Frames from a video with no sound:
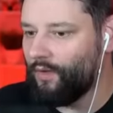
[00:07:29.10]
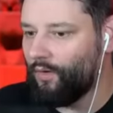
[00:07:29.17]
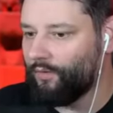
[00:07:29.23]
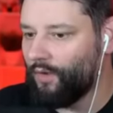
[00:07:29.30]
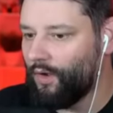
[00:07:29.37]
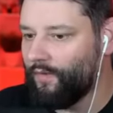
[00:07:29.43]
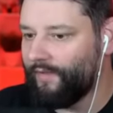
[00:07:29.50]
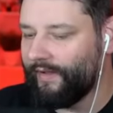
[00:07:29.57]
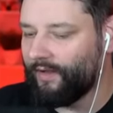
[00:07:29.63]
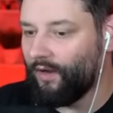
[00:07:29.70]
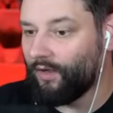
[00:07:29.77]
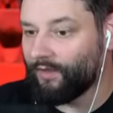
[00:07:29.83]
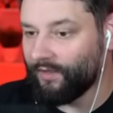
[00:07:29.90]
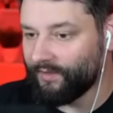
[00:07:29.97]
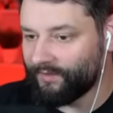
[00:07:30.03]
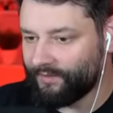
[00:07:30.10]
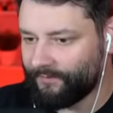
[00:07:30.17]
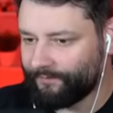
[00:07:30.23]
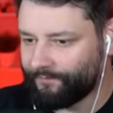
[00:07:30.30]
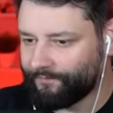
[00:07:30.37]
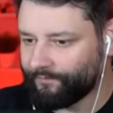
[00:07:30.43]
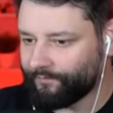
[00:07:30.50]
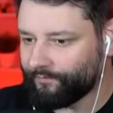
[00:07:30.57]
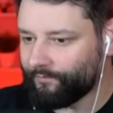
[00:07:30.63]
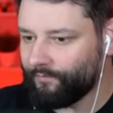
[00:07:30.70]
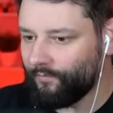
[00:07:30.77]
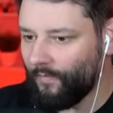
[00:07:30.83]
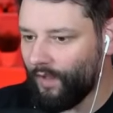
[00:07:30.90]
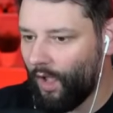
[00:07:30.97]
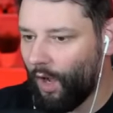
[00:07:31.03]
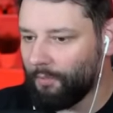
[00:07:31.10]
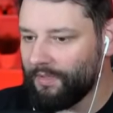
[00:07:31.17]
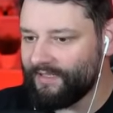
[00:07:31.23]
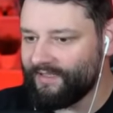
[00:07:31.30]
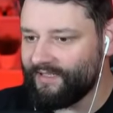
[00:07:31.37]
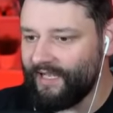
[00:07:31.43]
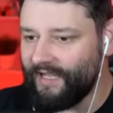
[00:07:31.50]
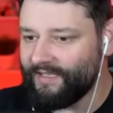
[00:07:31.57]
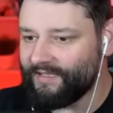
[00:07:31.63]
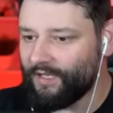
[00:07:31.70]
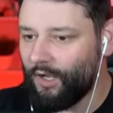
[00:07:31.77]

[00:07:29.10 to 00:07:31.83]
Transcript: all the overhead lockers. I'm going to set